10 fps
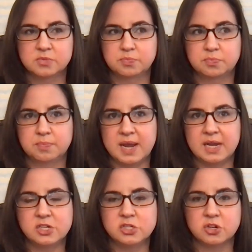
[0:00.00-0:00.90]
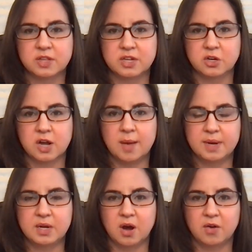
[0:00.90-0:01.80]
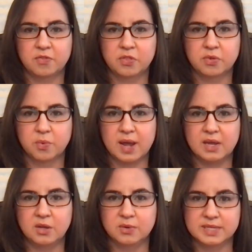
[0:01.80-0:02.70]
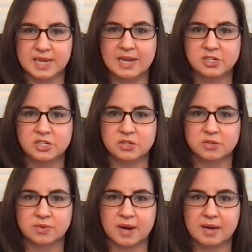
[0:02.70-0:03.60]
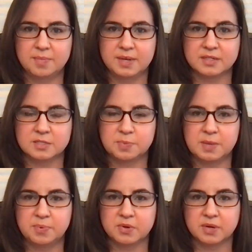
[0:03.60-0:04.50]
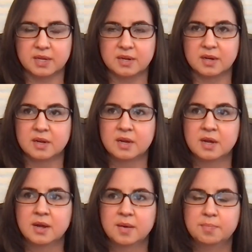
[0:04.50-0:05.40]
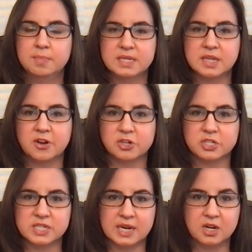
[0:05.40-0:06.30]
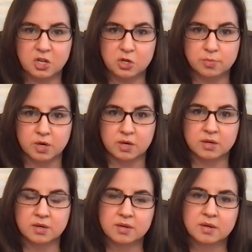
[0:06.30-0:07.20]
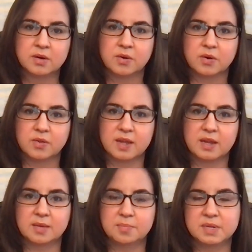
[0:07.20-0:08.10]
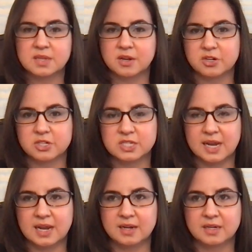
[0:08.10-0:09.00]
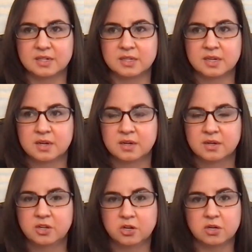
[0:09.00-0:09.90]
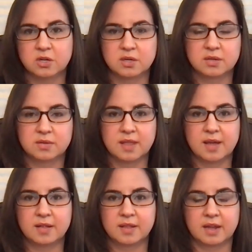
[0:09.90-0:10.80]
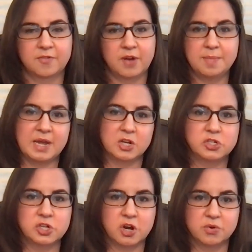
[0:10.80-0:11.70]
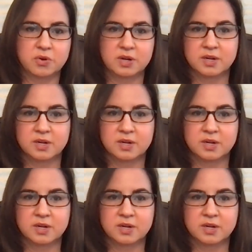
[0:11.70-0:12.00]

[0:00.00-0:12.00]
making sure that you're coming off the way you intend to, right? Because people can misunderstand humor, or they can misunderstand your, like, if I make a joke,